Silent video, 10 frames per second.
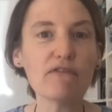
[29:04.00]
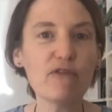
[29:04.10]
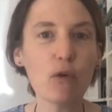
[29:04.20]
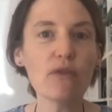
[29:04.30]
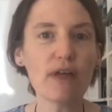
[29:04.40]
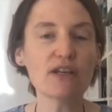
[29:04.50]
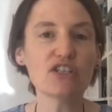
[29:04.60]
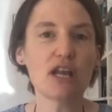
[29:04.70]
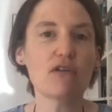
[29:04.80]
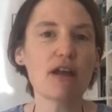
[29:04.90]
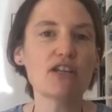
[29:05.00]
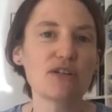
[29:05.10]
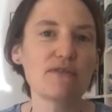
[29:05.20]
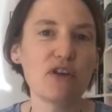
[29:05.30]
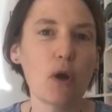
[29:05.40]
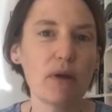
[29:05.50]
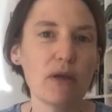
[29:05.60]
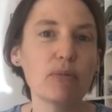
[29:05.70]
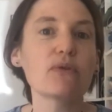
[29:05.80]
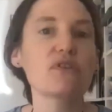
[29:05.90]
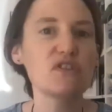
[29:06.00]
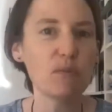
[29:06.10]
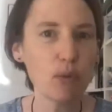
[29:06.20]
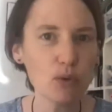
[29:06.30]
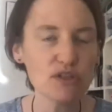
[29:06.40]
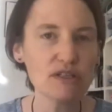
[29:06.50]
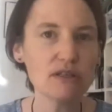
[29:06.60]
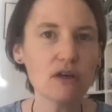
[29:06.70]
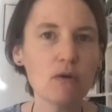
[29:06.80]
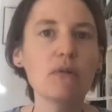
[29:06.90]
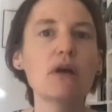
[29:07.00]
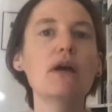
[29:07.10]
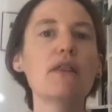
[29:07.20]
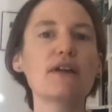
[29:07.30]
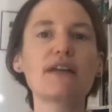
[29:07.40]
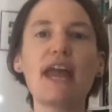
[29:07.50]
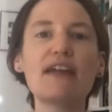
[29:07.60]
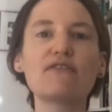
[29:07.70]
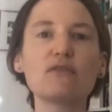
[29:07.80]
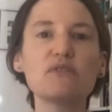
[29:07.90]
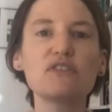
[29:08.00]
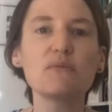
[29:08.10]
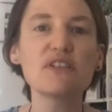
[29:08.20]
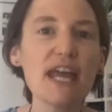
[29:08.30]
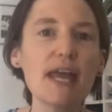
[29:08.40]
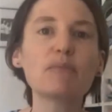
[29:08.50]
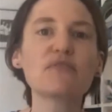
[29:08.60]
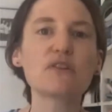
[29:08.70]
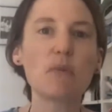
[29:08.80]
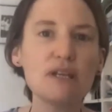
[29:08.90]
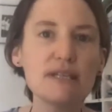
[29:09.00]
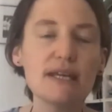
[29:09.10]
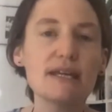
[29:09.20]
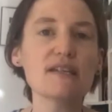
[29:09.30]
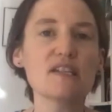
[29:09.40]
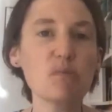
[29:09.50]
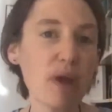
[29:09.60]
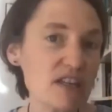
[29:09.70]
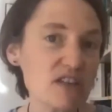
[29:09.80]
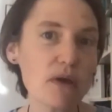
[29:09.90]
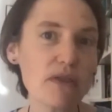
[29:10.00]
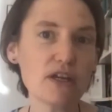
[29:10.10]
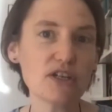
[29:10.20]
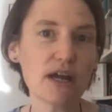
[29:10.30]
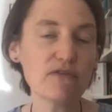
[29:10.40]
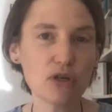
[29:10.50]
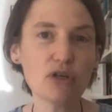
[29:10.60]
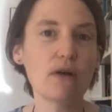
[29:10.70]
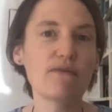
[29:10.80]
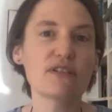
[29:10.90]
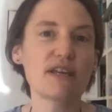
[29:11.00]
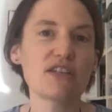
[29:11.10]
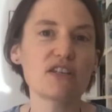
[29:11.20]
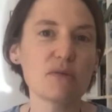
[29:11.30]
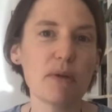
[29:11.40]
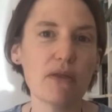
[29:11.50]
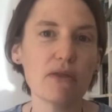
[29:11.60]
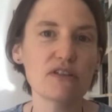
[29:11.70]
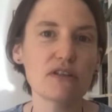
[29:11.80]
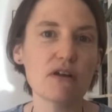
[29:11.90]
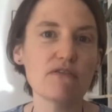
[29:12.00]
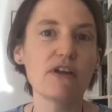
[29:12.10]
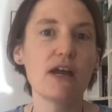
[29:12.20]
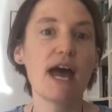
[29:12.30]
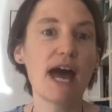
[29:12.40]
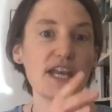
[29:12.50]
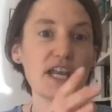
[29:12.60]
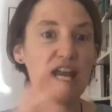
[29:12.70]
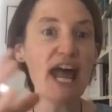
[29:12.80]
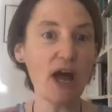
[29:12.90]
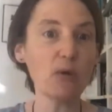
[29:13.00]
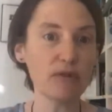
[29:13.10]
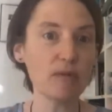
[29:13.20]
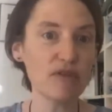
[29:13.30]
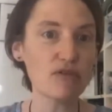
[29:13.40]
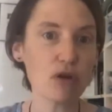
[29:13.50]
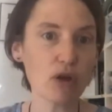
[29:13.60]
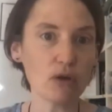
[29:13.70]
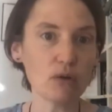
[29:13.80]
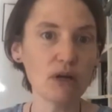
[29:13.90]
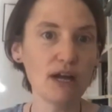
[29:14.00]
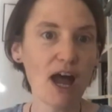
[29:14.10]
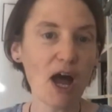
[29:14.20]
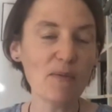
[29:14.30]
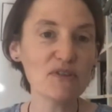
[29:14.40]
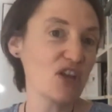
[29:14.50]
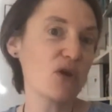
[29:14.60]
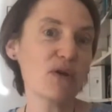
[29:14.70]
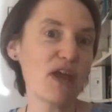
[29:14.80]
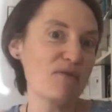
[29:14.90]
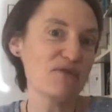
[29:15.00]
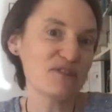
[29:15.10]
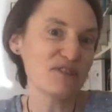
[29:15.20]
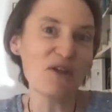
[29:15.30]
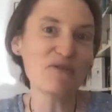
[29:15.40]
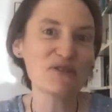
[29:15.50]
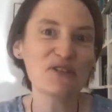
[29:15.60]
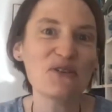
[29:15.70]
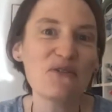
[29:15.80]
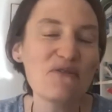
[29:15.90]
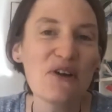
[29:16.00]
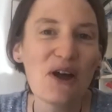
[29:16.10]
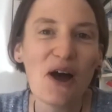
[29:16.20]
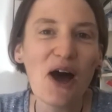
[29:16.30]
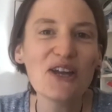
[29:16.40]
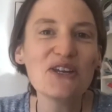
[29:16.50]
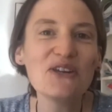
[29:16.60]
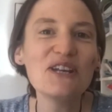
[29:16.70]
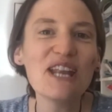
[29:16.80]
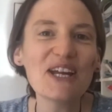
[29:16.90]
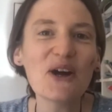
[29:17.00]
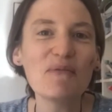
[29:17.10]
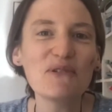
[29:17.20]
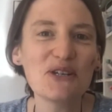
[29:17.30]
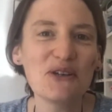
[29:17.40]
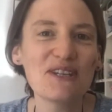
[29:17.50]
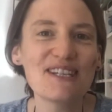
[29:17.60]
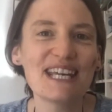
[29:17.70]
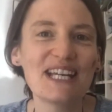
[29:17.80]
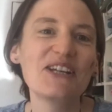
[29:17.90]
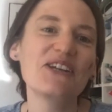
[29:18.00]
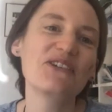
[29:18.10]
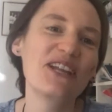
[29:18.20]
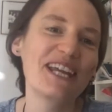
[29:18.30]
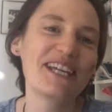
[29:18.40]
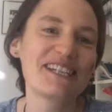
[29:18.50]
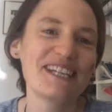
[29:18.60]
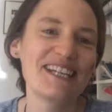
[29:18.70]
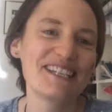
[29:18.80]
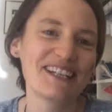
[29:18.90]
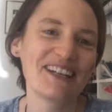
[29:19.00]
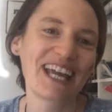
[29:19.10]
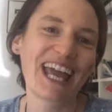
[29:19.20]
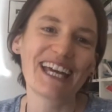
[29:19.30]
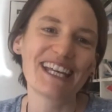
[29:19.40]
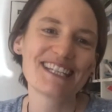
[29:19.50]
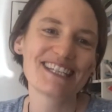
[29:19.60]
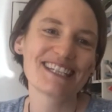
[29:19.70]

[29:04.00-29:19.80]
for that generation of young people that supported them, that gave them some tips, some ideas, a space where they could have good conversations about this stuff and help them through. So it was a sort of a unique opportunity in a unique season, I guess.